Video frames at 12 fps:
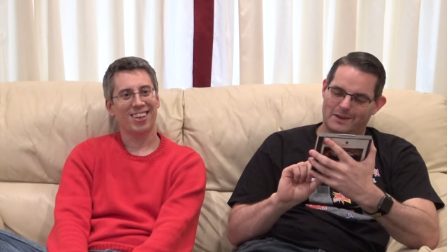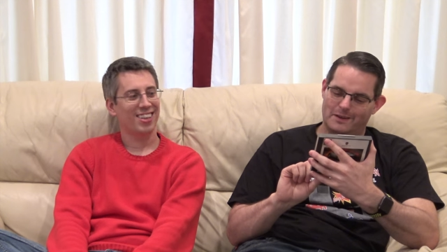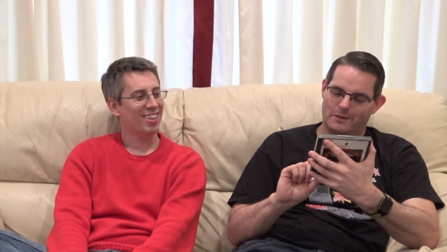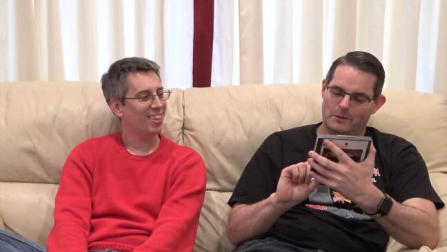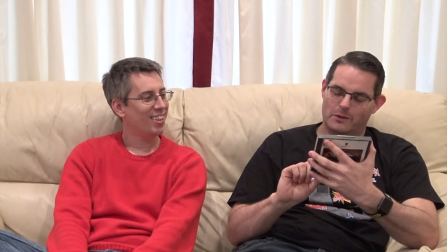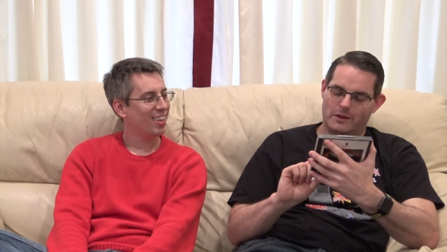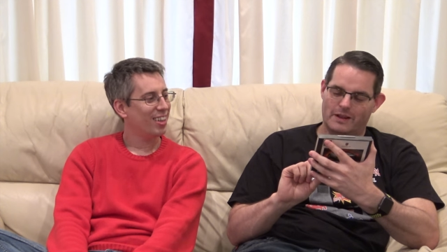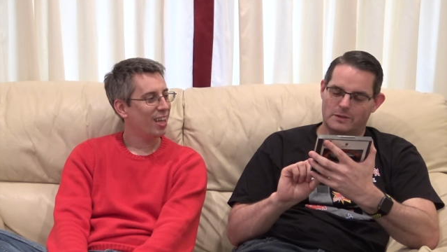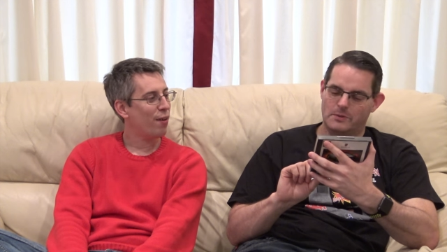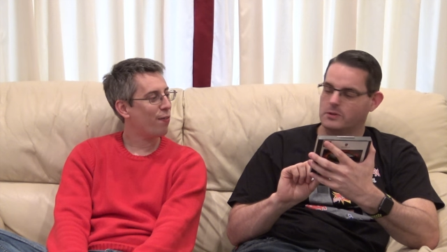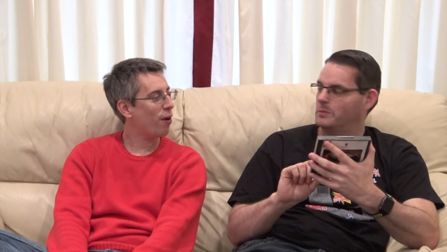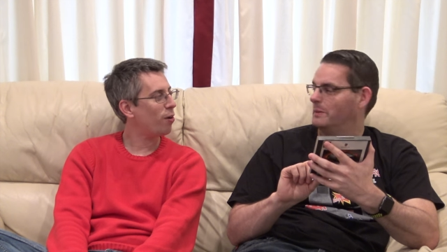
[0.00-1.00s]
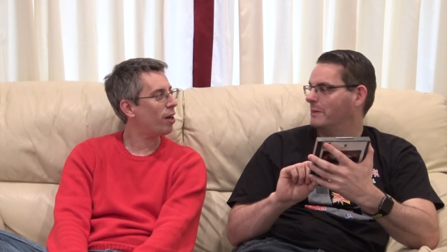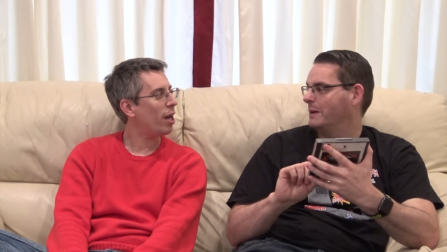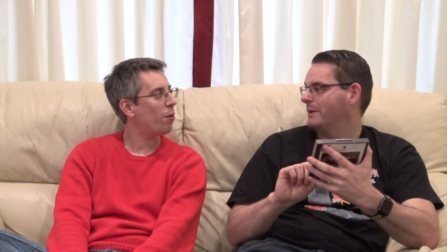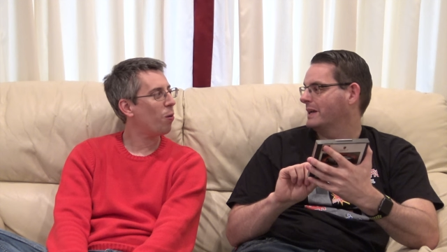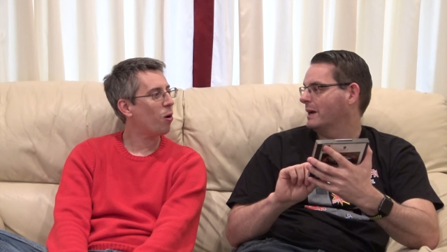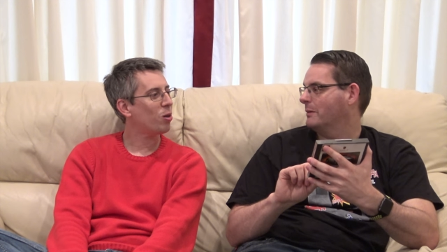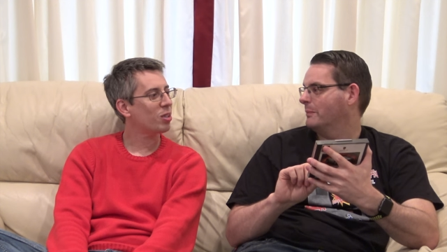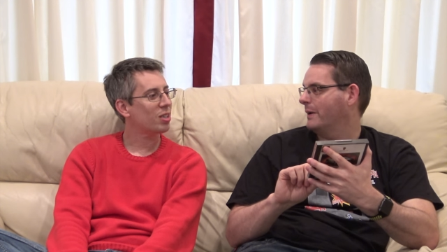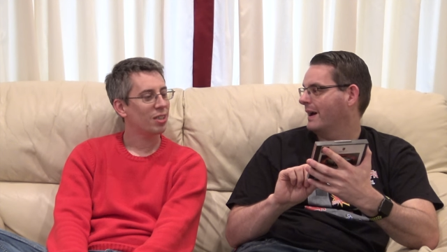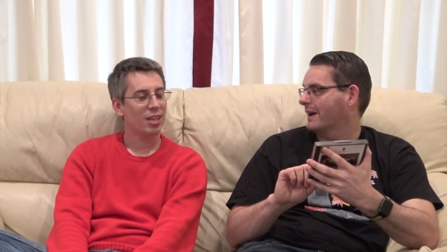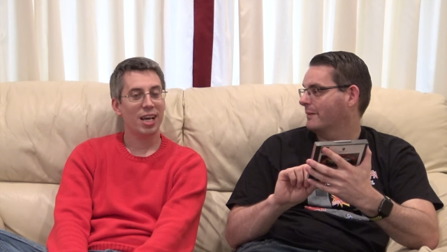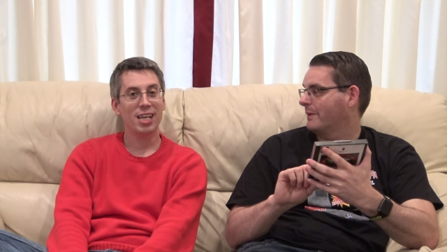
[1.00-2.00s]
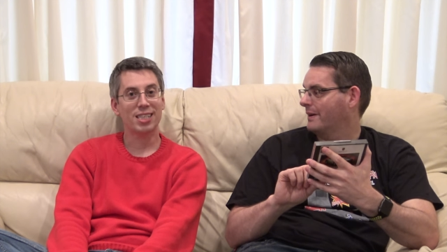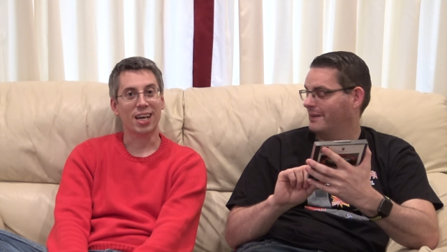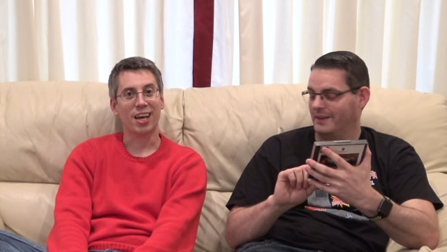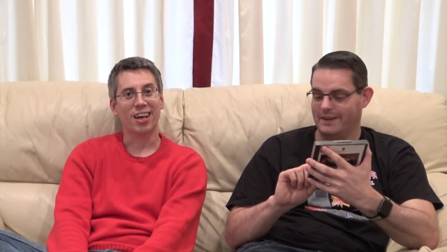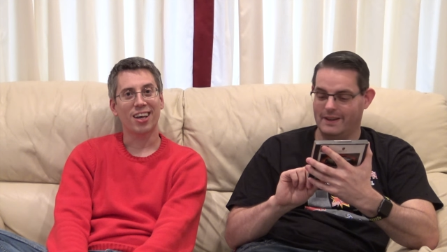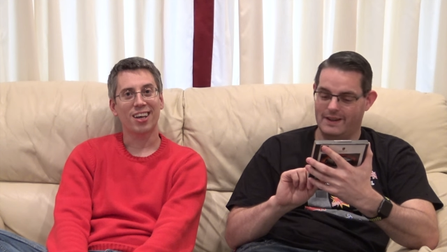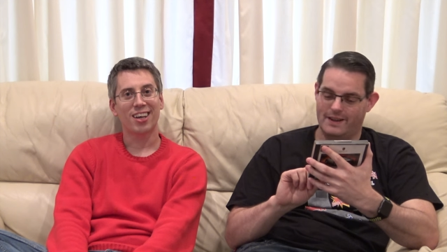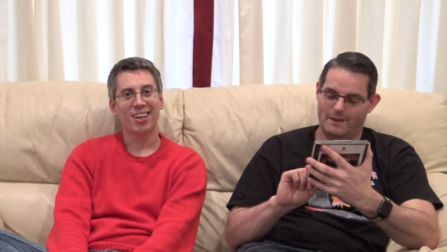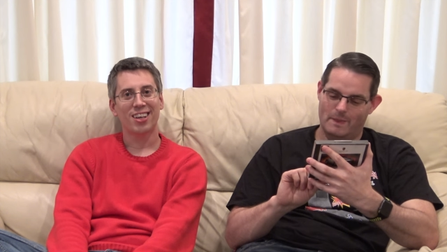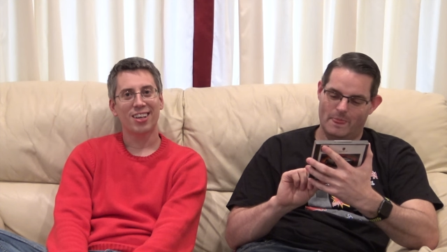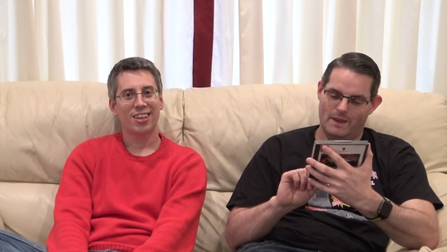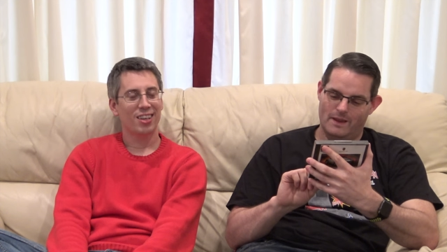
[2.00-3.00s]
Speaker 1: Uh, although that's supposed to be maybe coming back. Apparently, yeah.